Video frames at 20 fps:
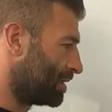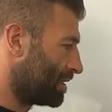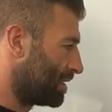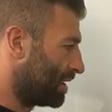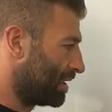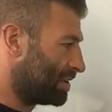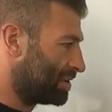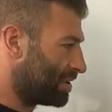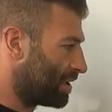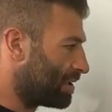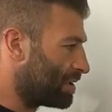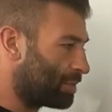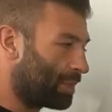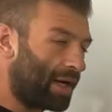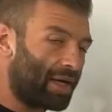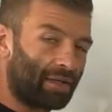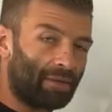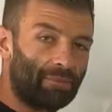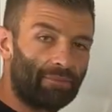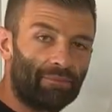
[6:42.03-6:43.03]
it's the only
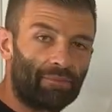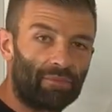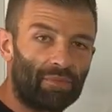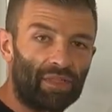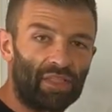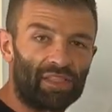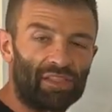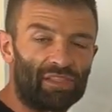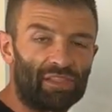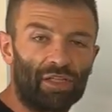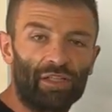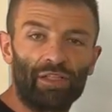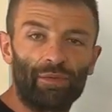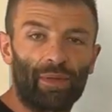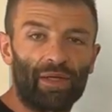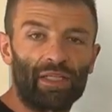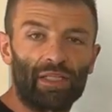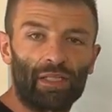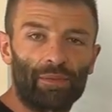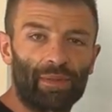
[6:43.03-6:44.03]
way. It's the only
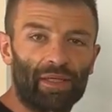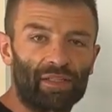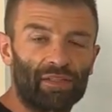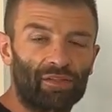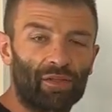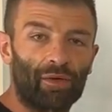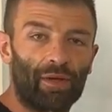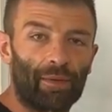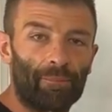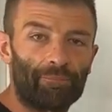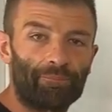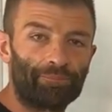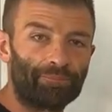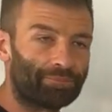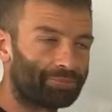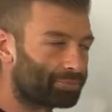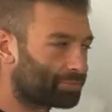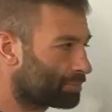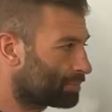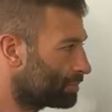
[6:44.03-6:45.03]
way you're going to be able to do it.
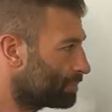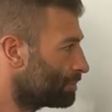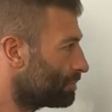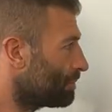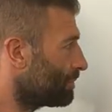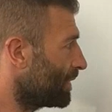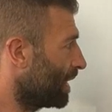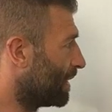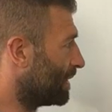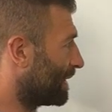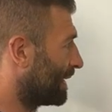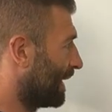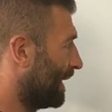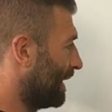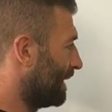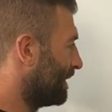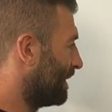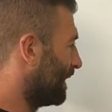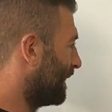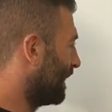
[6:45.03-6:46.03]
And the
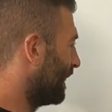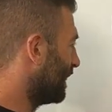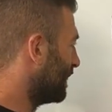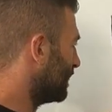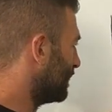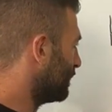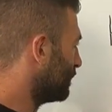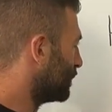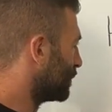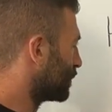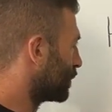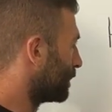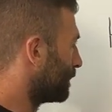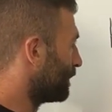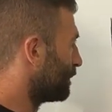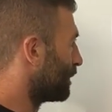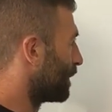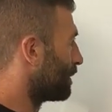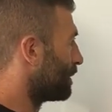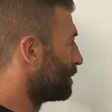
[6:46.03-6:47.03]
key thing is, you've just got to be
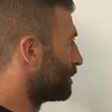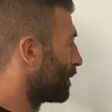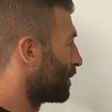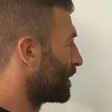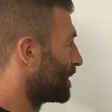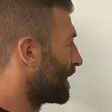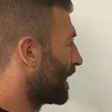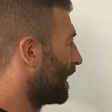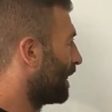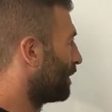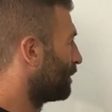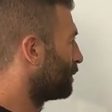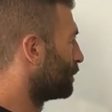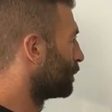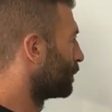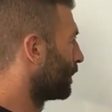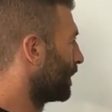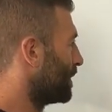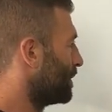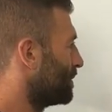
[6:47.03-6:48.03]
very, very careful
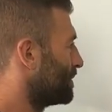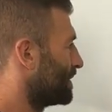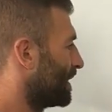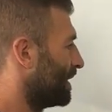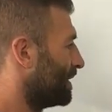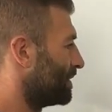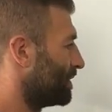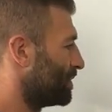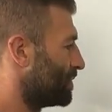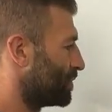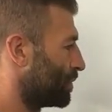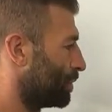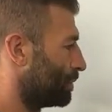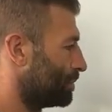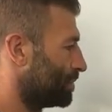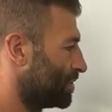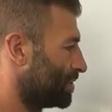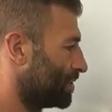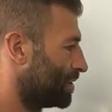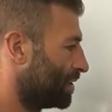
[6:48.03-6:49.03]
that when you tender
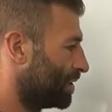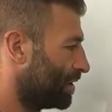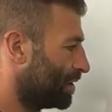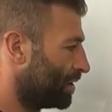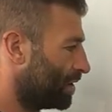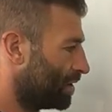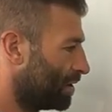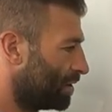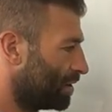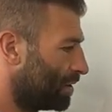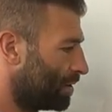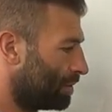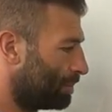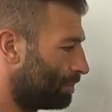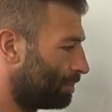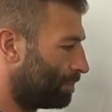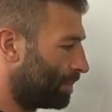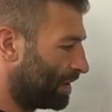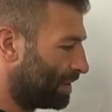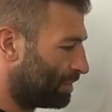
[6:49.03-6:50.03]
jobs,
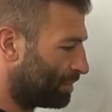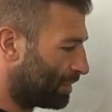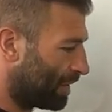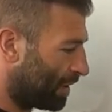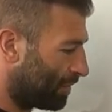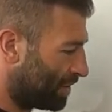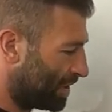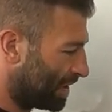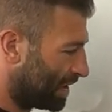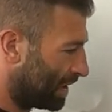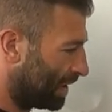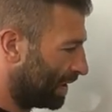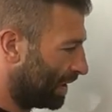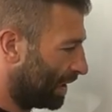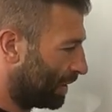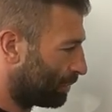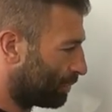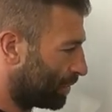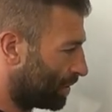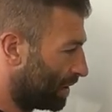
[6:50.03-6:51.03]
be very
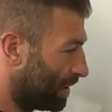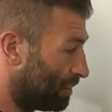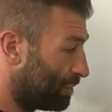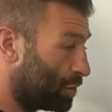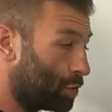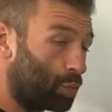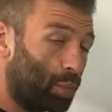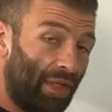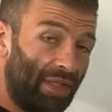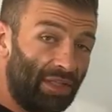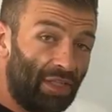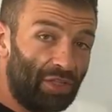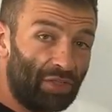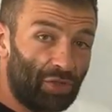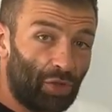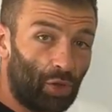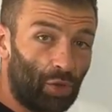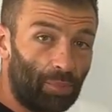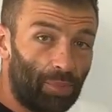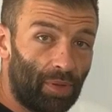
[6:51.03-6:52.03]
clear on it. If you win the
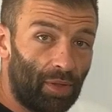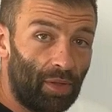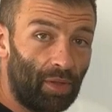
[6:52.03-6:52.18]
job,